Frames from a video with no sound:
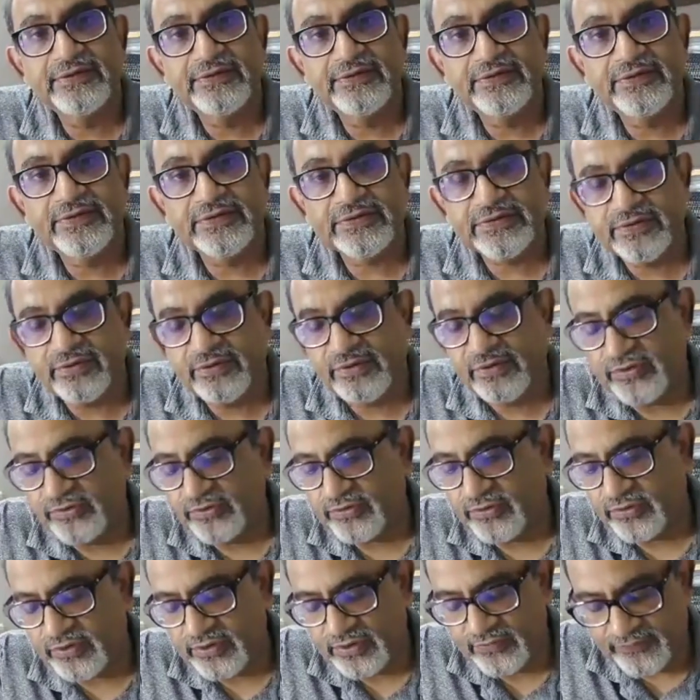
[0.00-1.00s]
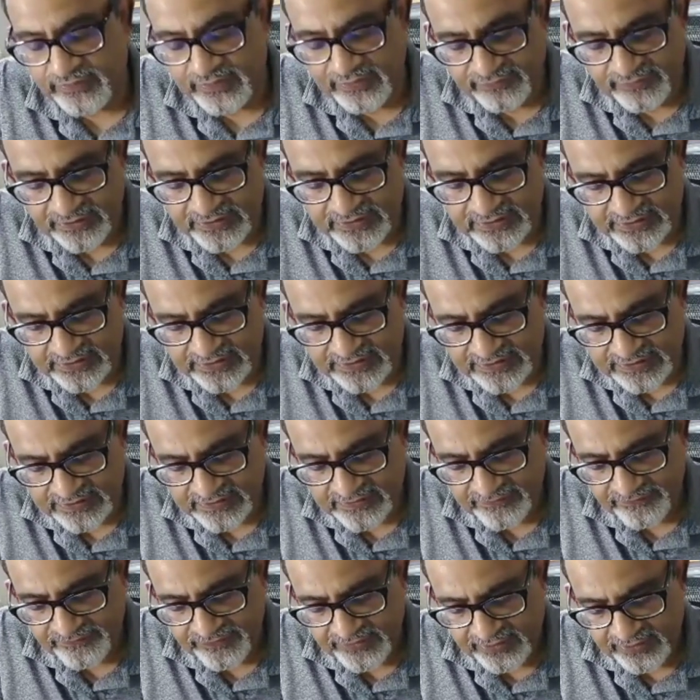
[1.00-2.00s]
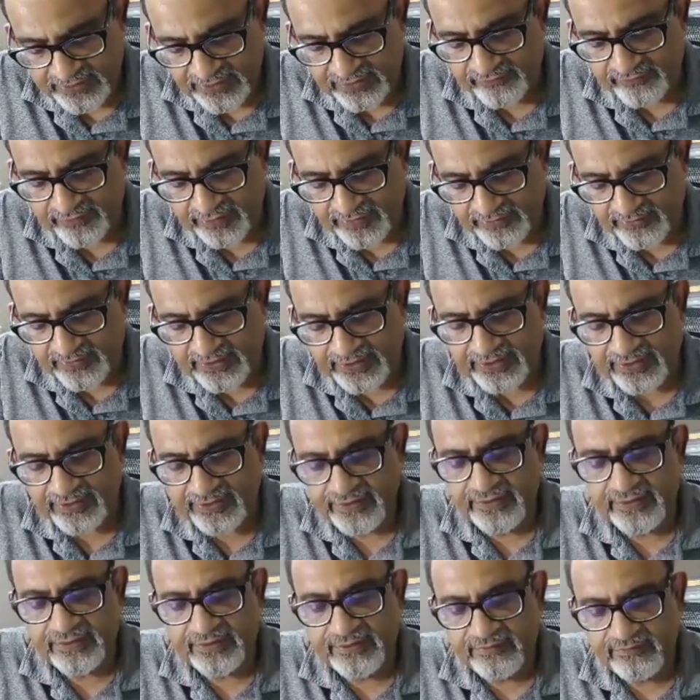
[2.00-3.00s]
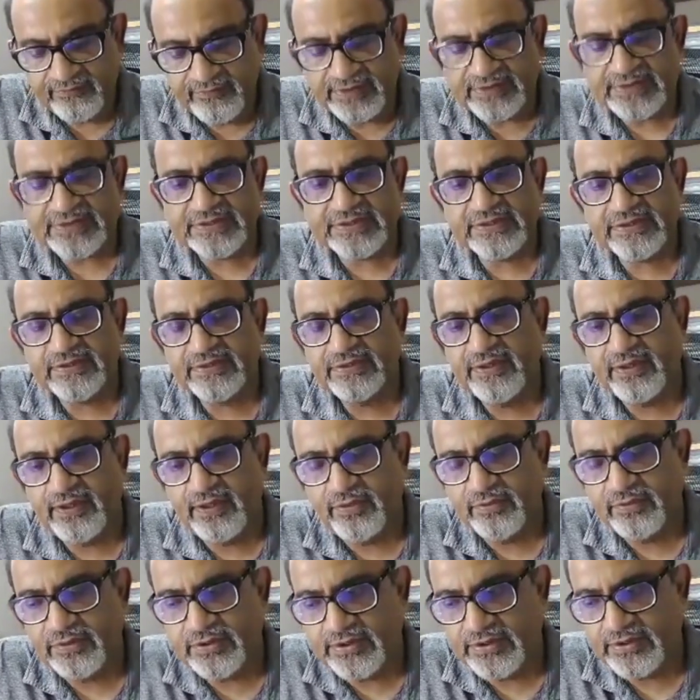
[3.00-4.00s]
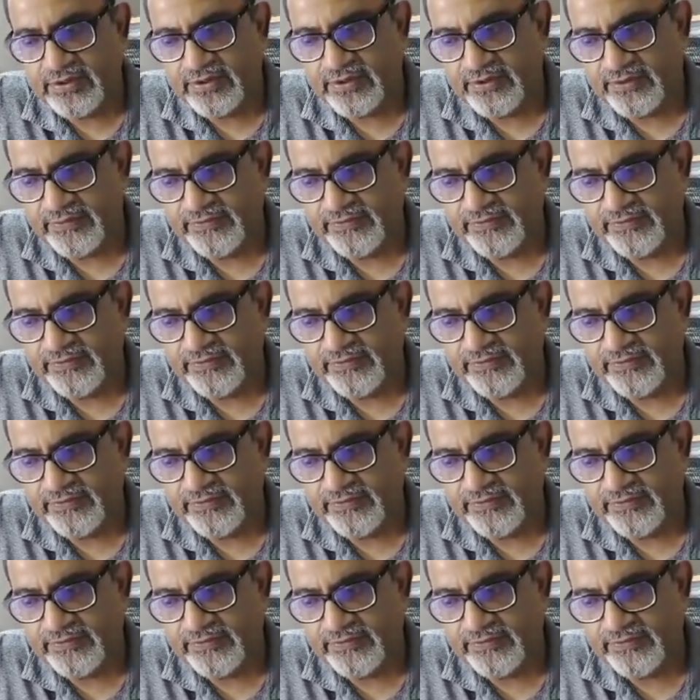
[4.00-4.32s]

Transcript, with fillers: cystourethography, which is invariably missed out.